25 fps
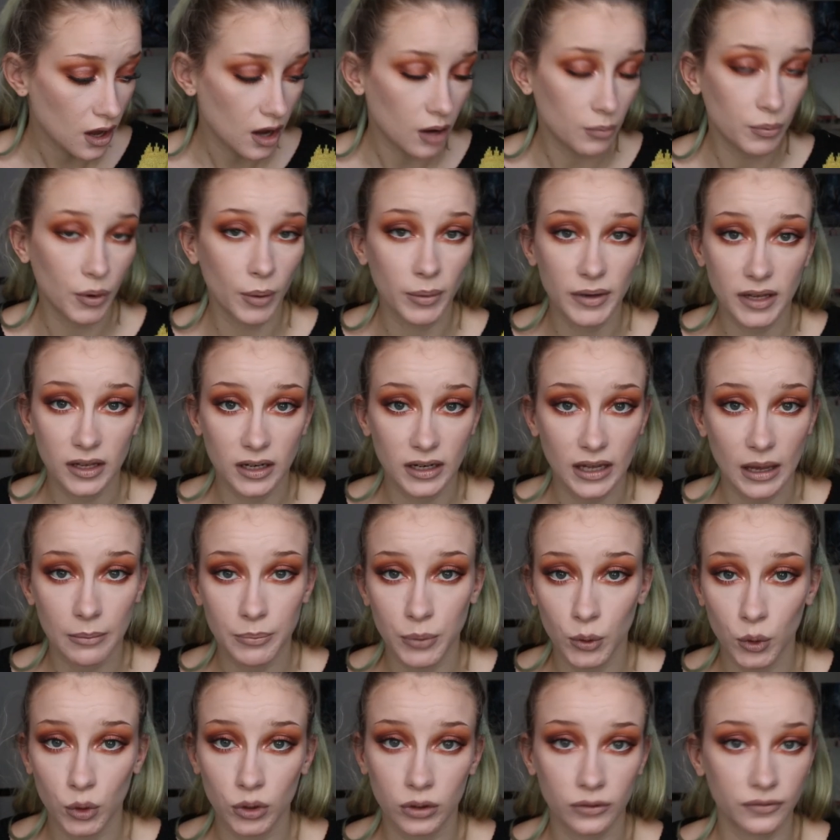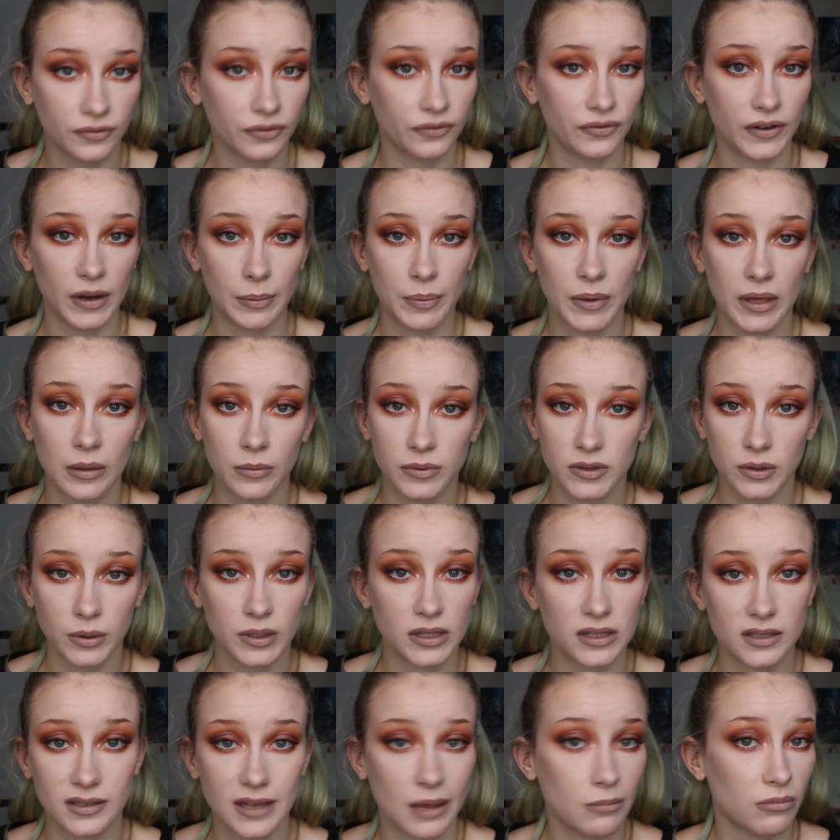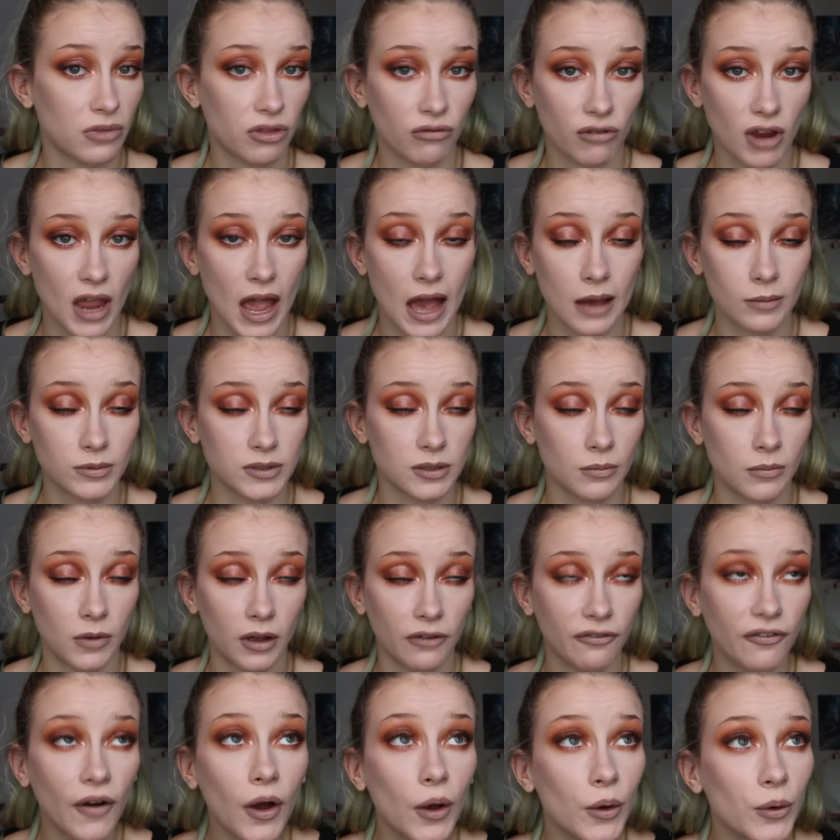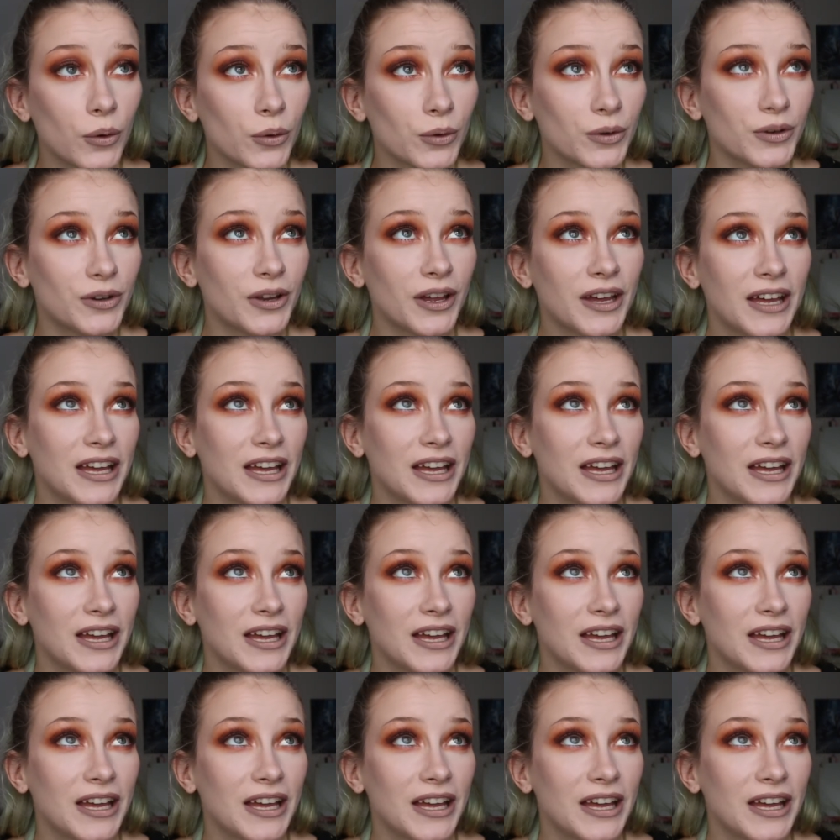I'm probably gonna get bored of flipping between the same three apps on my phone